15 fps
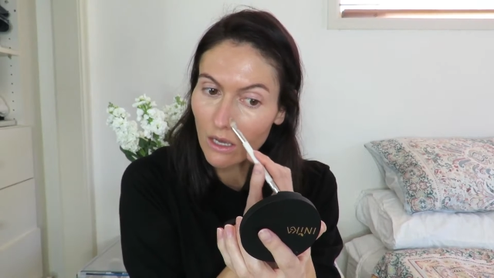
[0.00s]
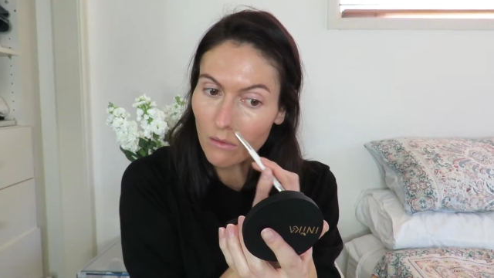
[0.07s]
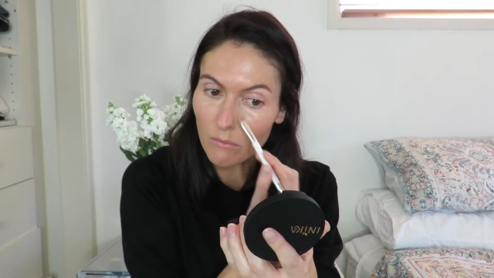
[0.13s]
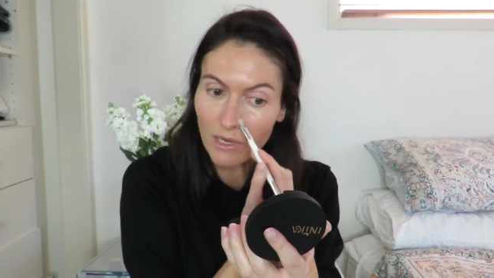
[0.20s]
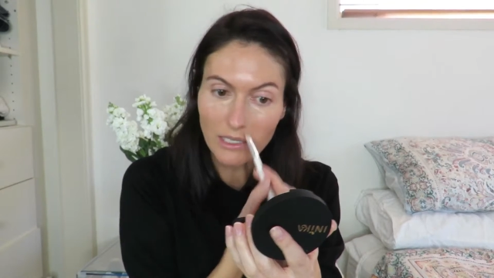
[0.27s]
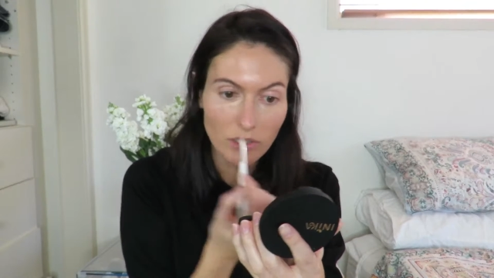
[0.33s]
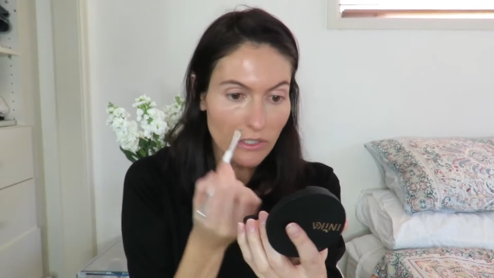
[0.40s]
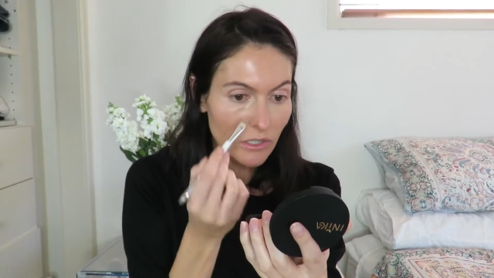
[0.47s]

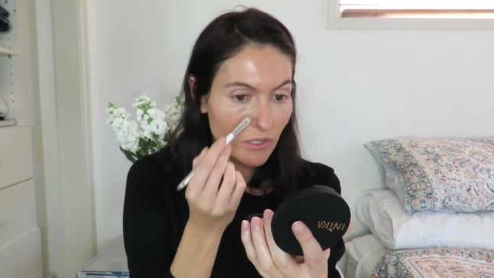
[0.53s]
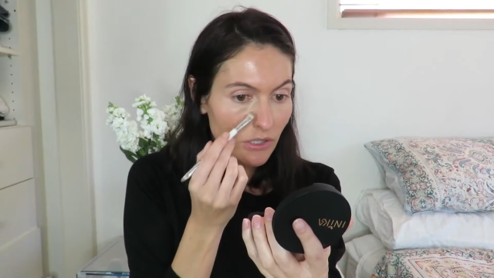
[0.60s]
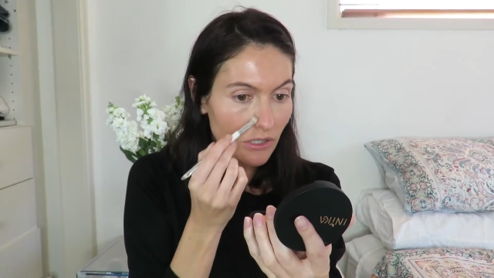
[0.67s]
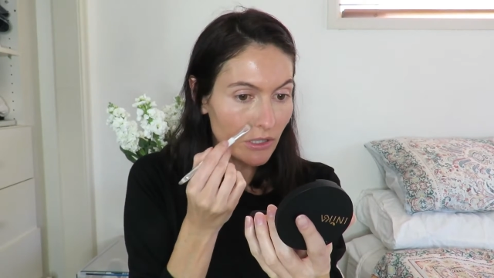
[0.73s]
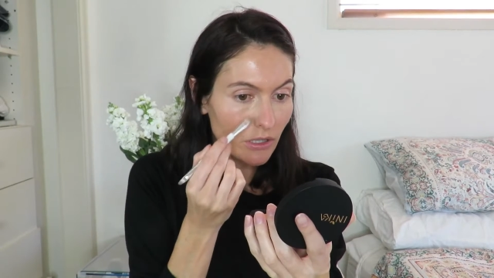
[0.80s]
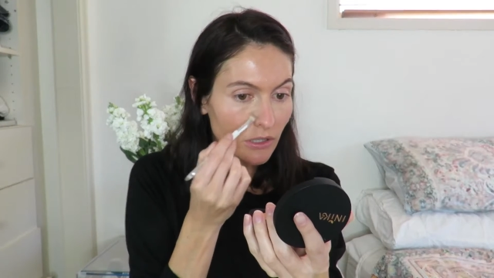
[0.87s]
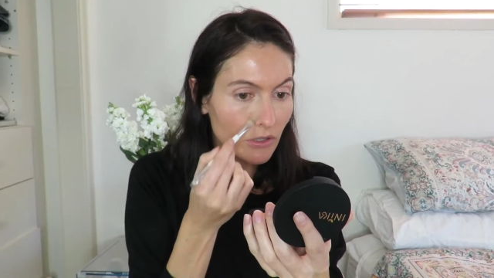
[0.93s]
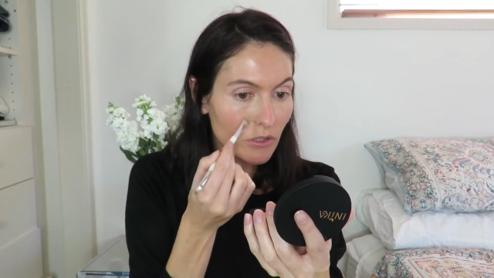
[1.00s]
Might just
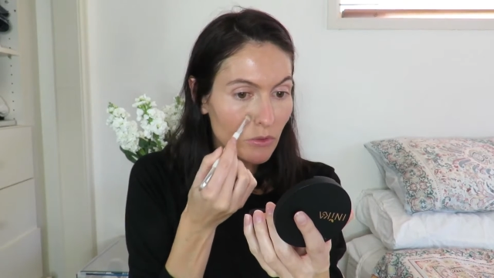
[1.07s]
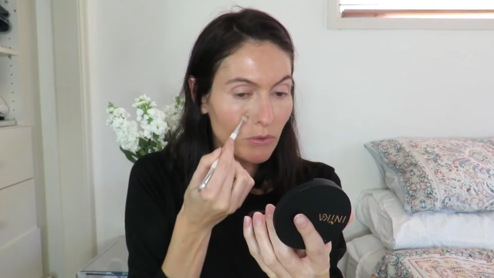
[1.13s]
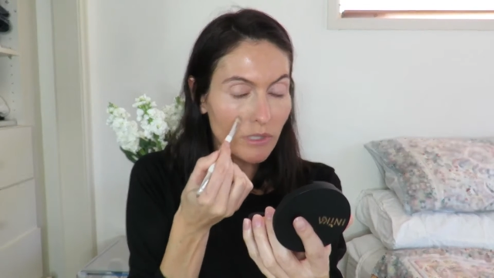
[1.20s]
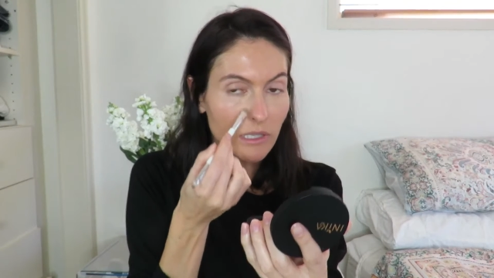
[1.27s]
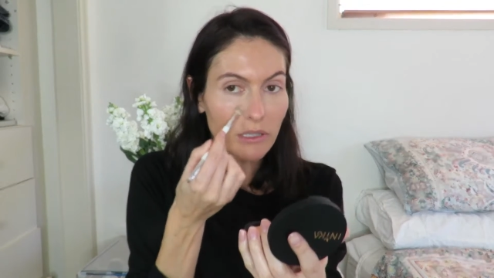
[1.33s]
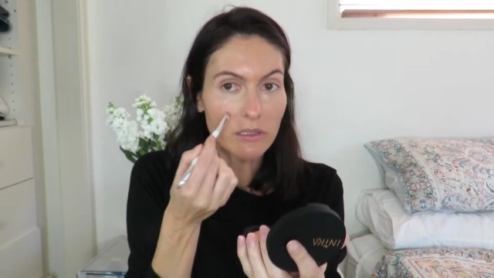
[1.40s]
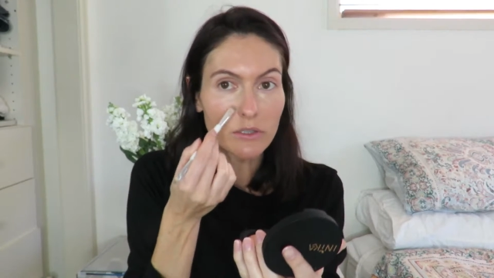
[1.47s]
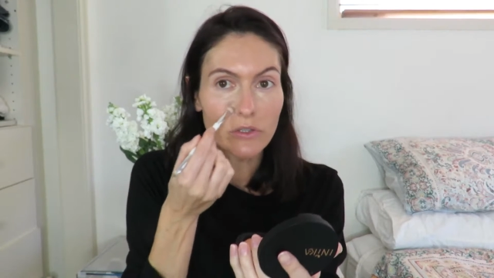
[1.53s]
do
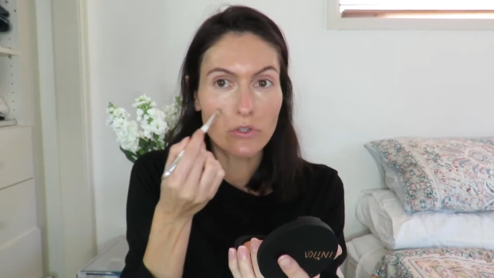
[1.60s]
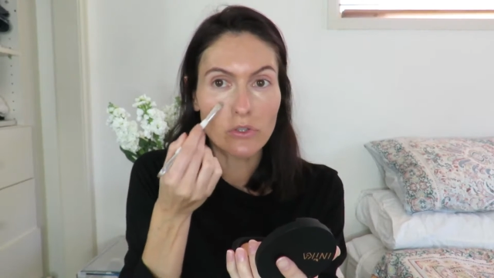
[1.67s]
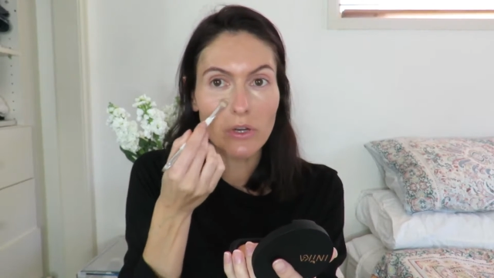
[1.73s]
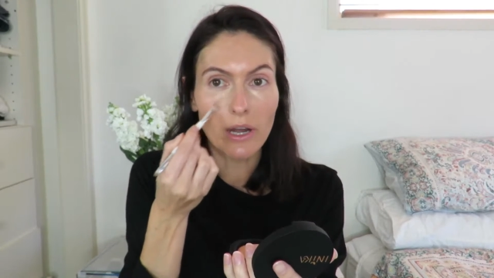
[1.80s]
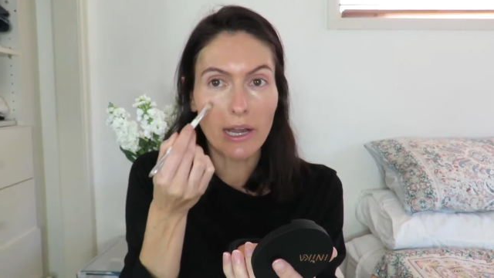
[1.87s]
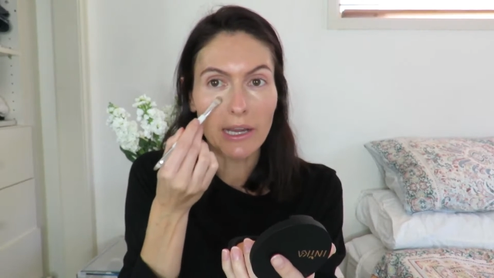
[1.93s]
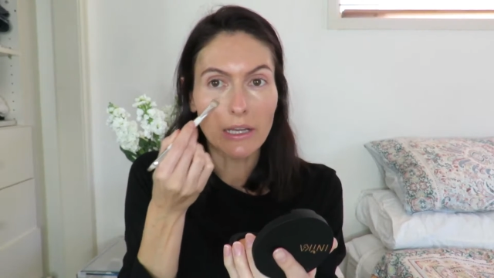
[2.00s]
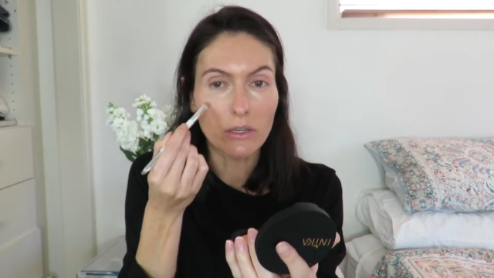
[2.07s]
a
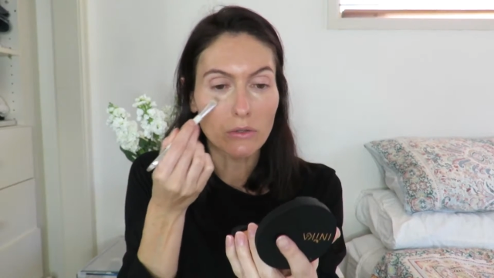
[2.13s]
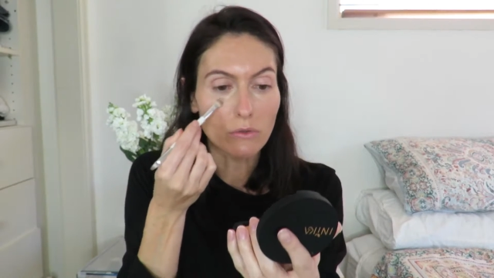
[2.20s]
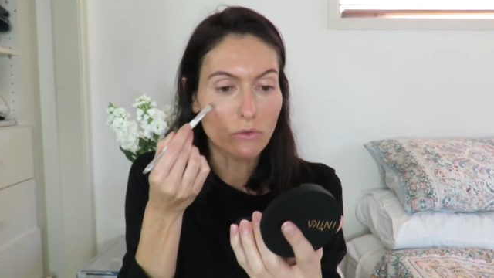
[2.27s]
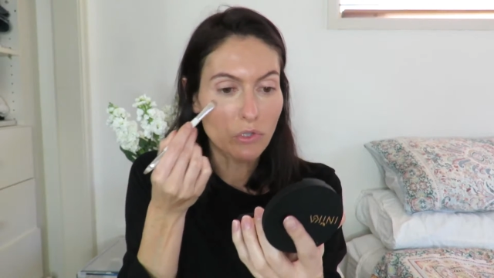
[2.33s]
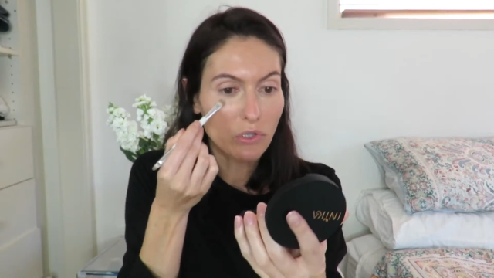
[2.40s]
triangle